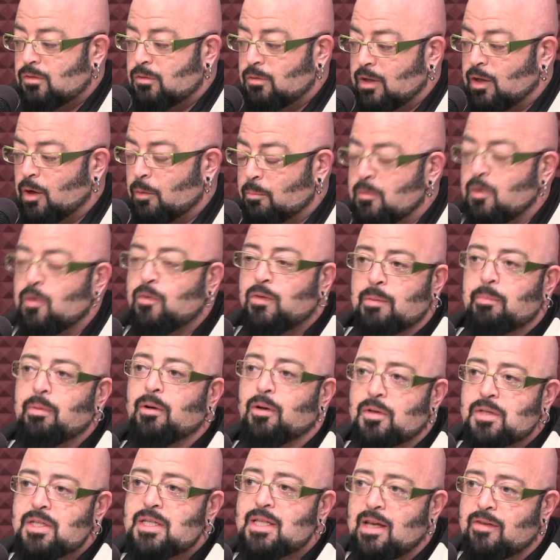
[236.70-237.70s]
you know, move the
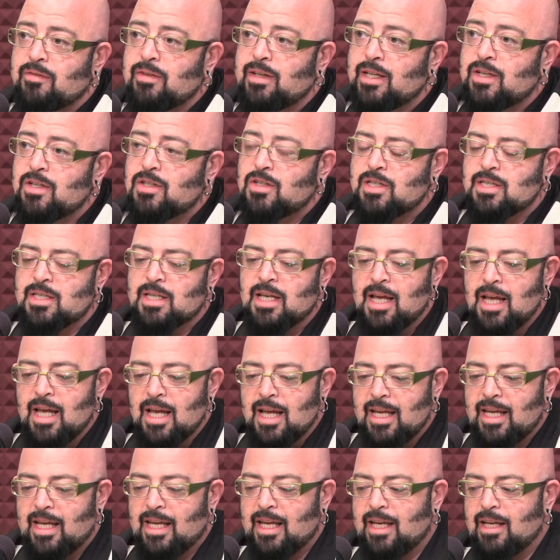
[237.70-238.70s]
bowl 7 inches.
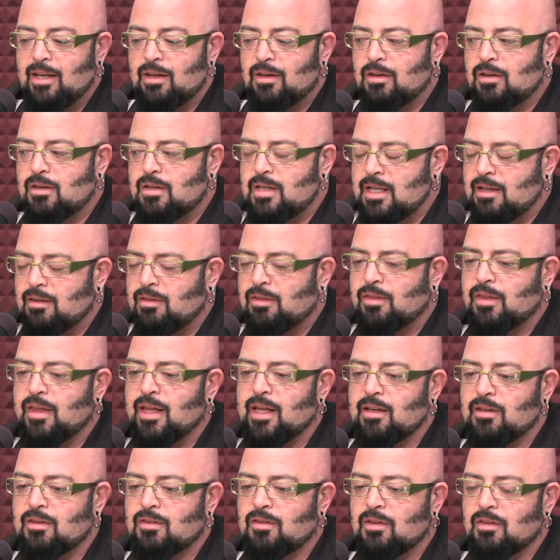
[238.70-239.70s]
He did
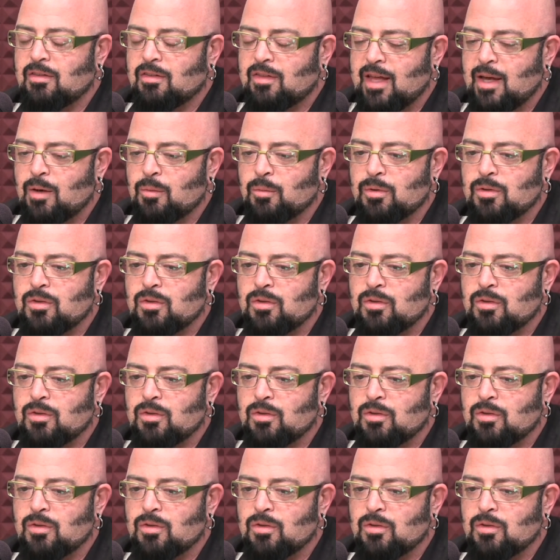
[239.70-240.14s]
things that